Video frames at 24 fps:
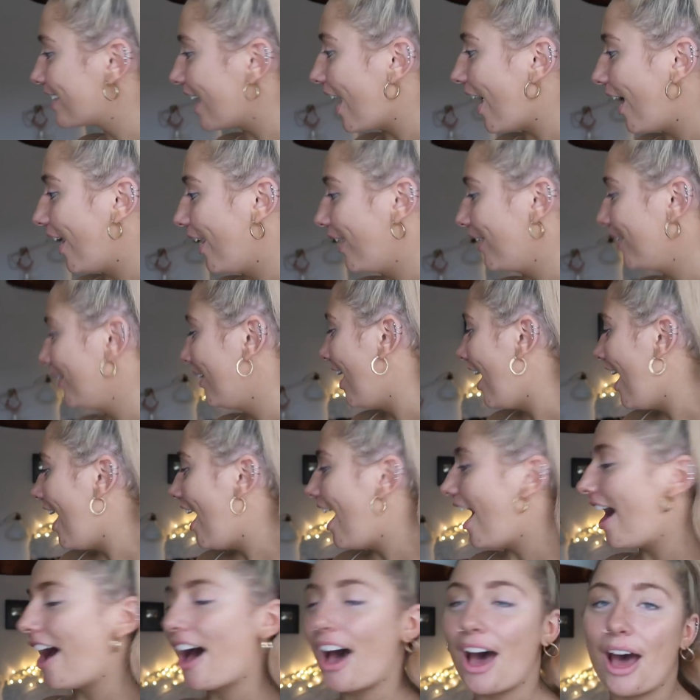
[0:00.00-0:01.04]
So
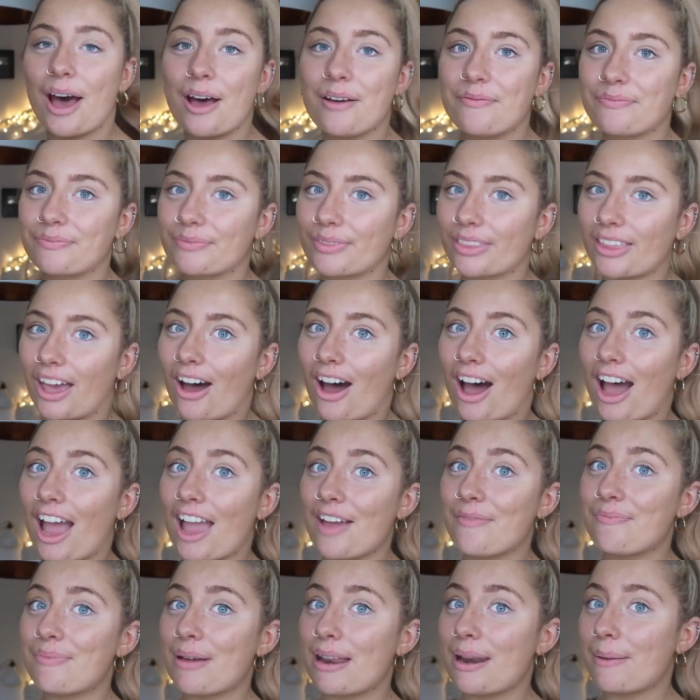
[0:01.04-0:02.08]

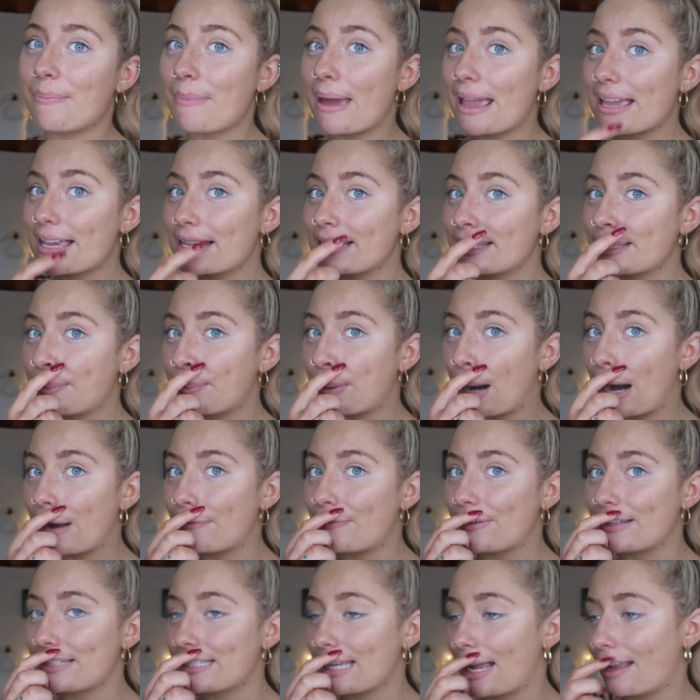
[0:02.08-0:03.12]
I've been making some
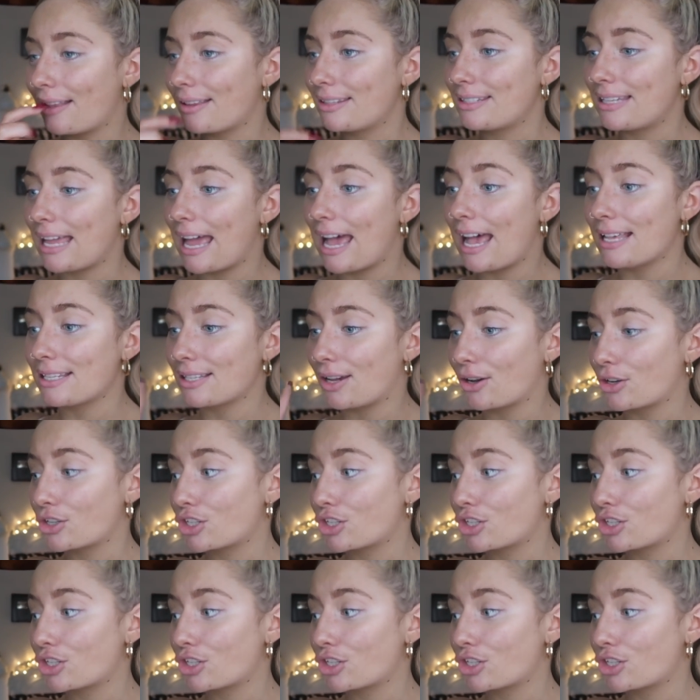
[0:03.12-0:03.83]
breakfast downstairs.